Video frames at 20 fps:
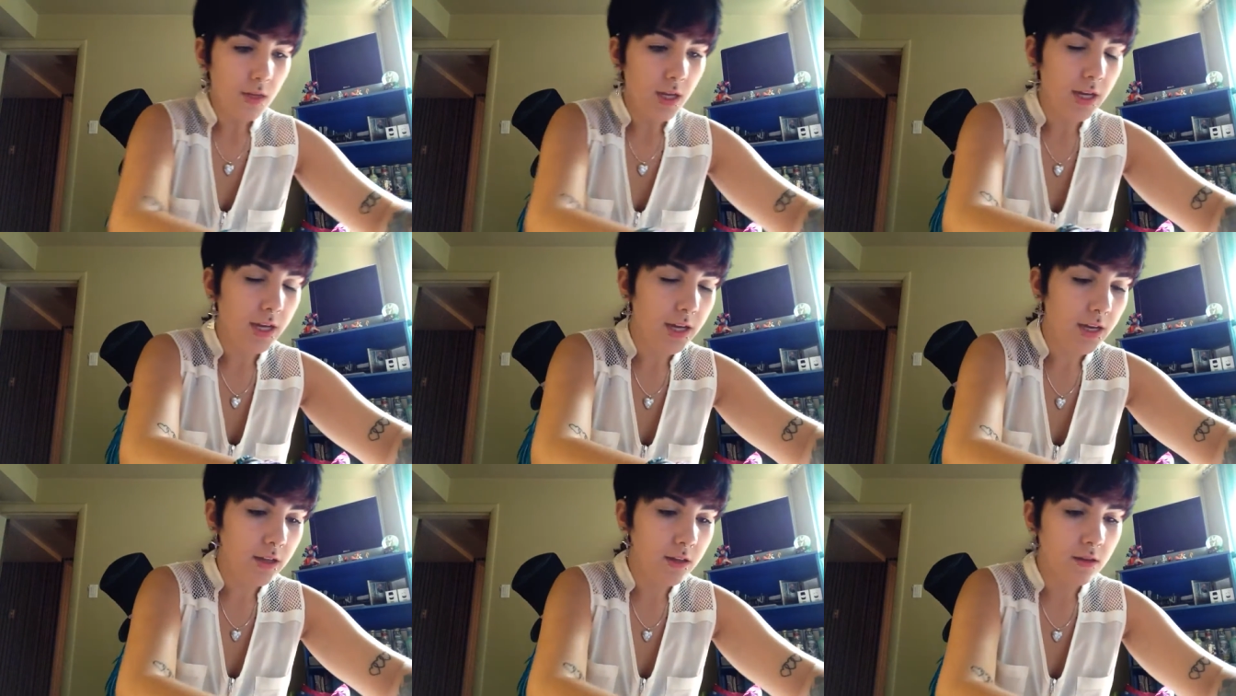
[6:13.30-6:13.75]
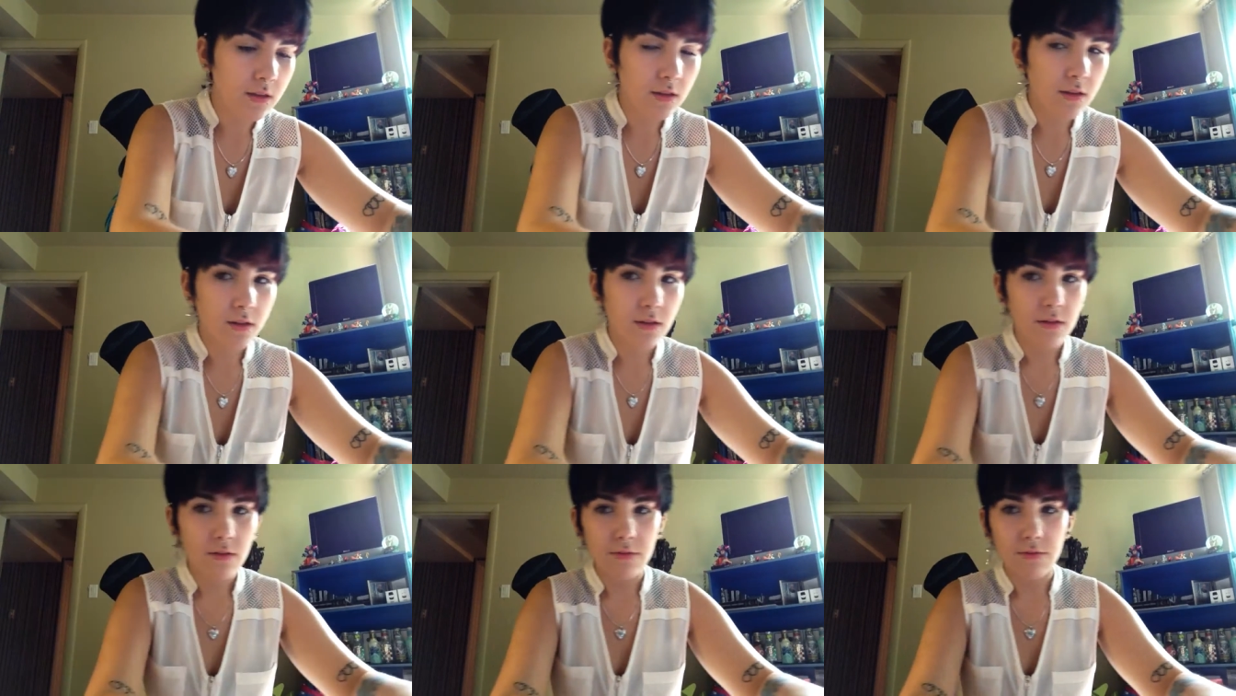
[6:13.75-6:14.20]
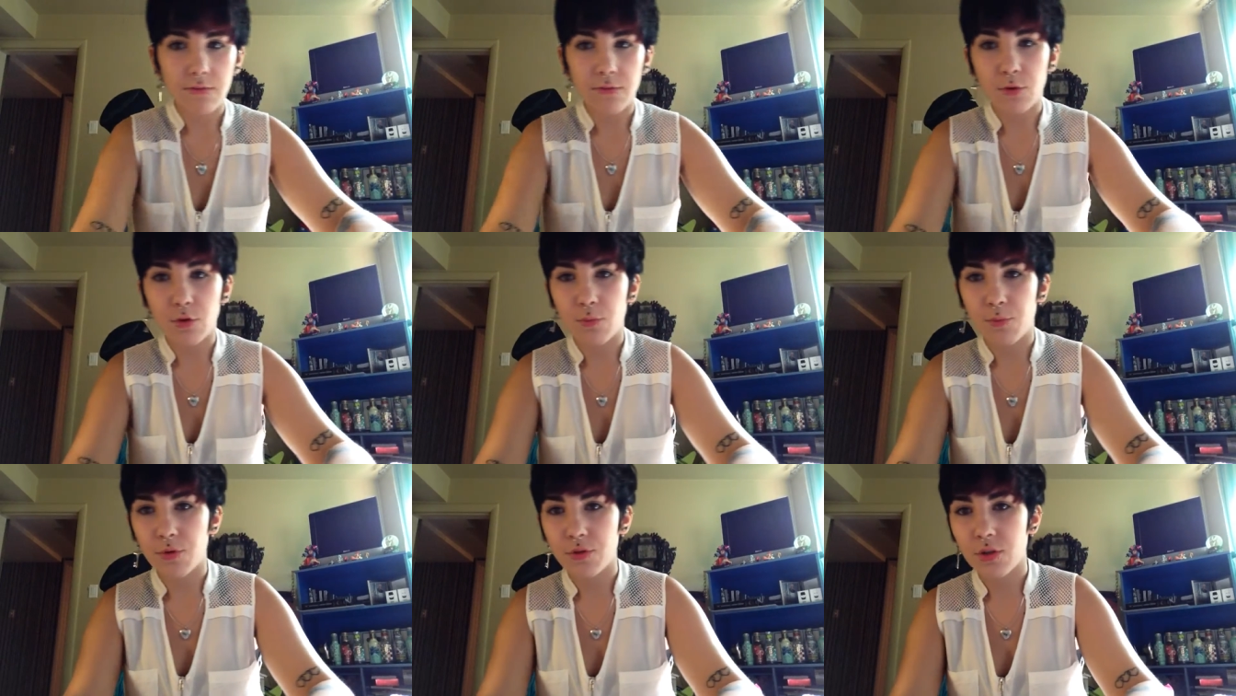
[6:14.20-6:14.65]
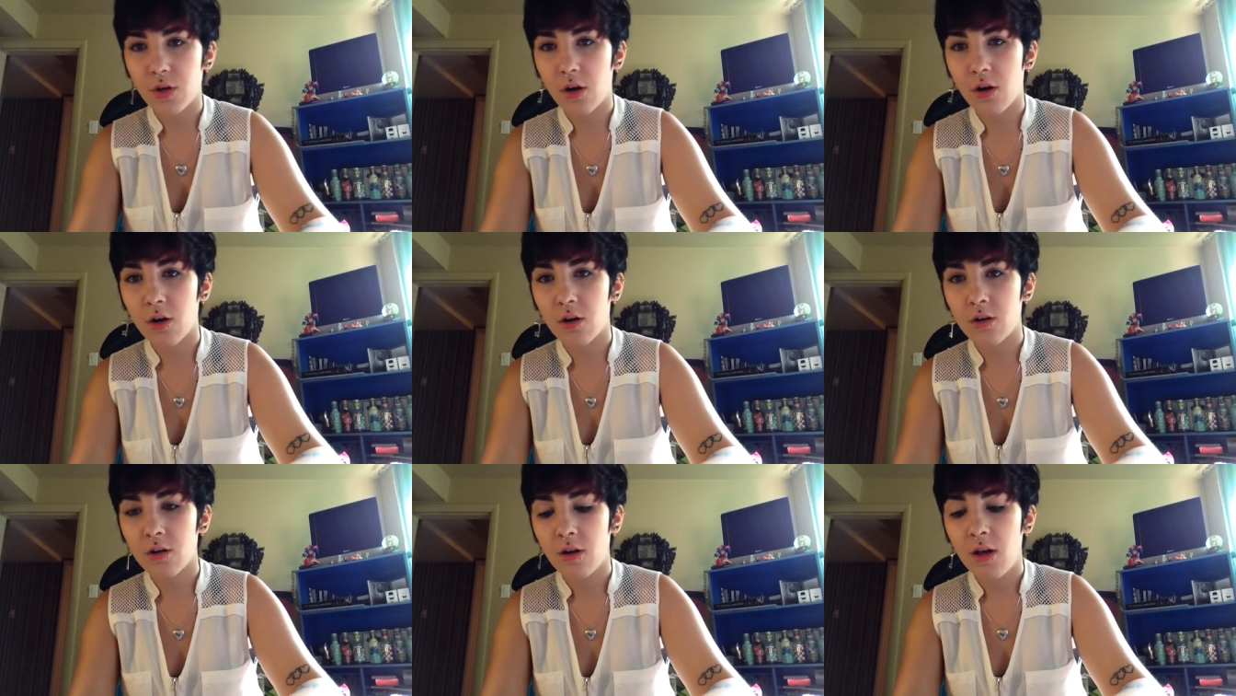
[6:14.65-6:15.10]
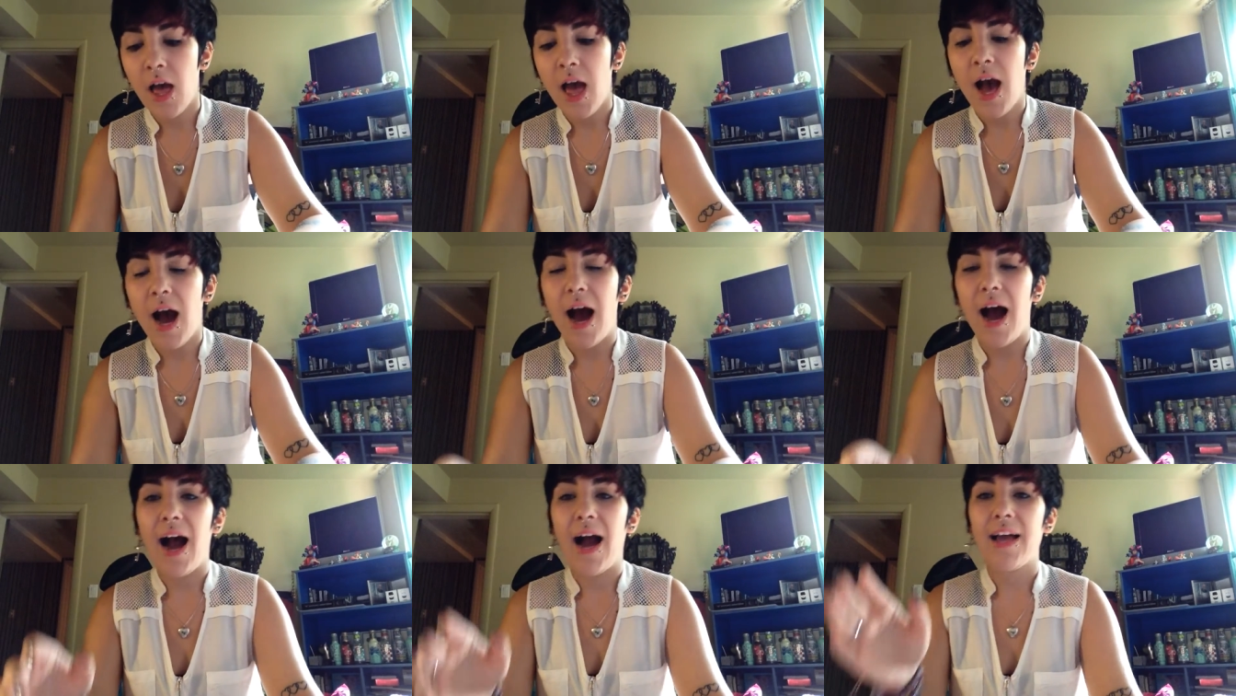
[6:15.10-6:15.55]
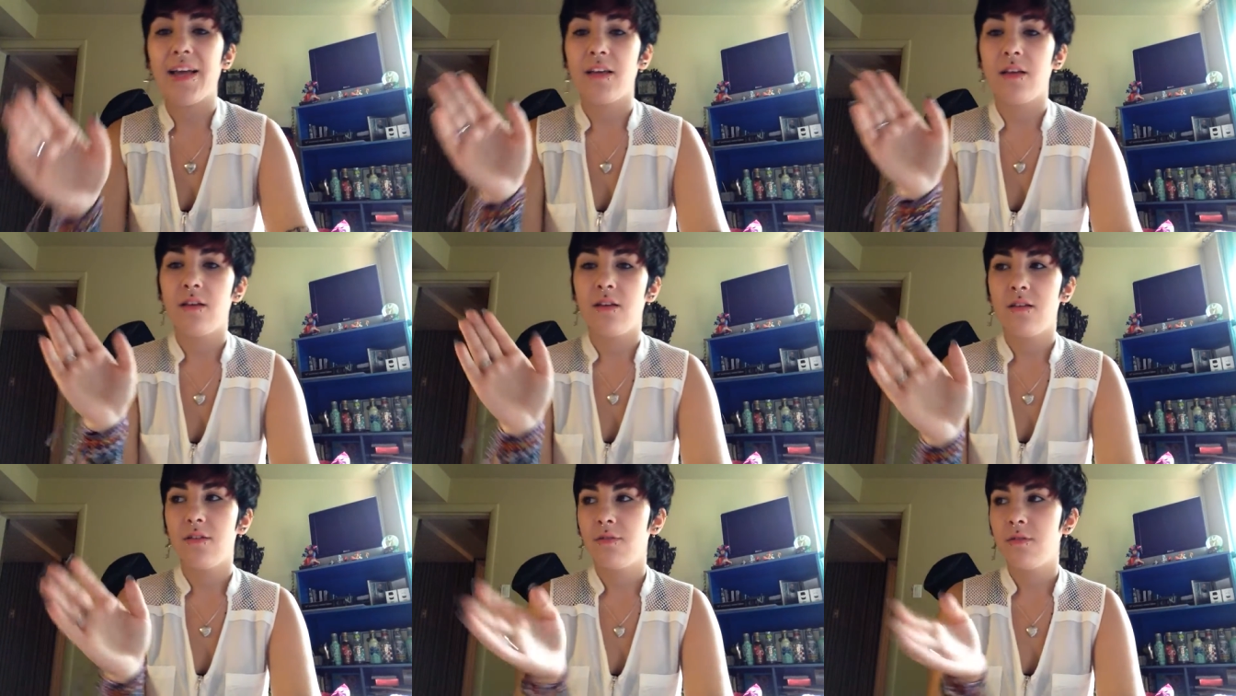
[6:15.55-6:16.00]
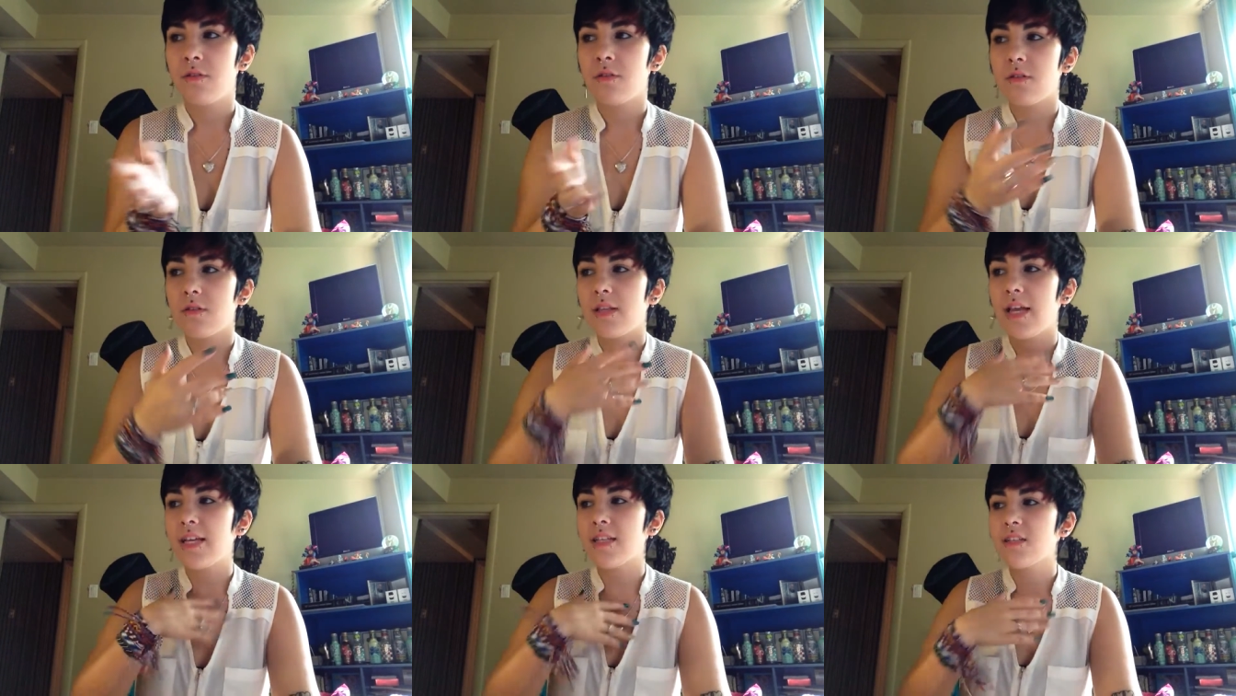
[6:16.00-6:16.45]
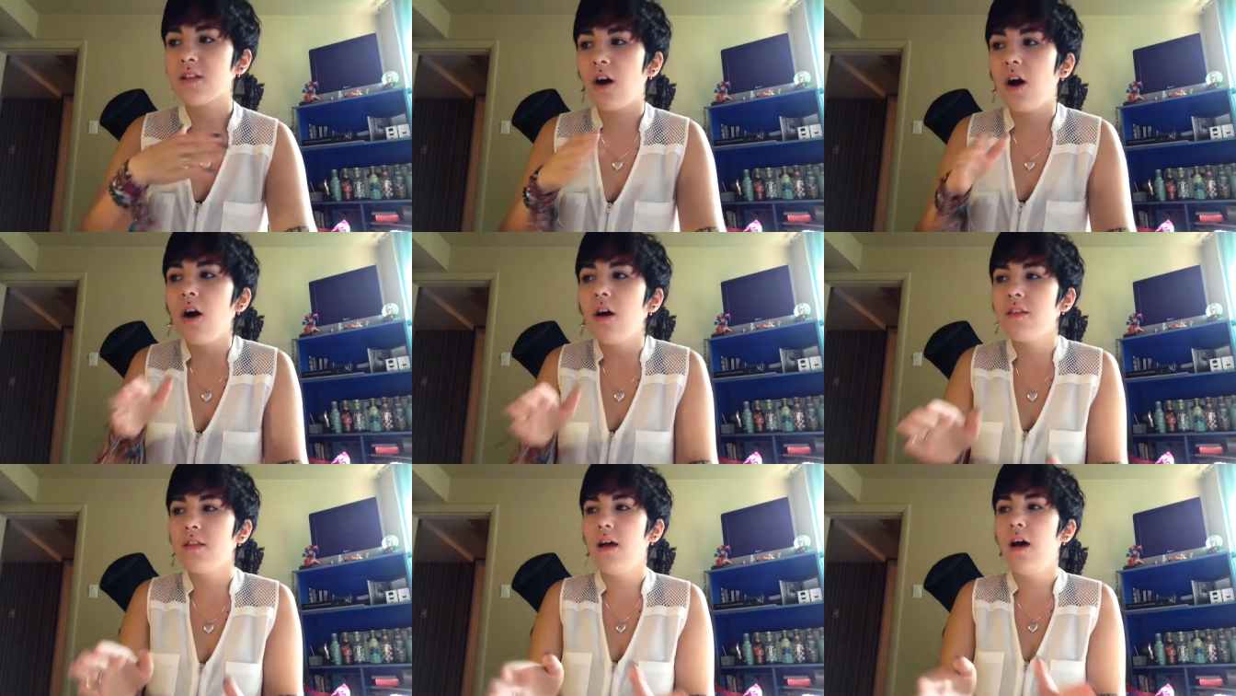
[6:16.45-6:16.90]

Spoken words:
And for the postcard, thank God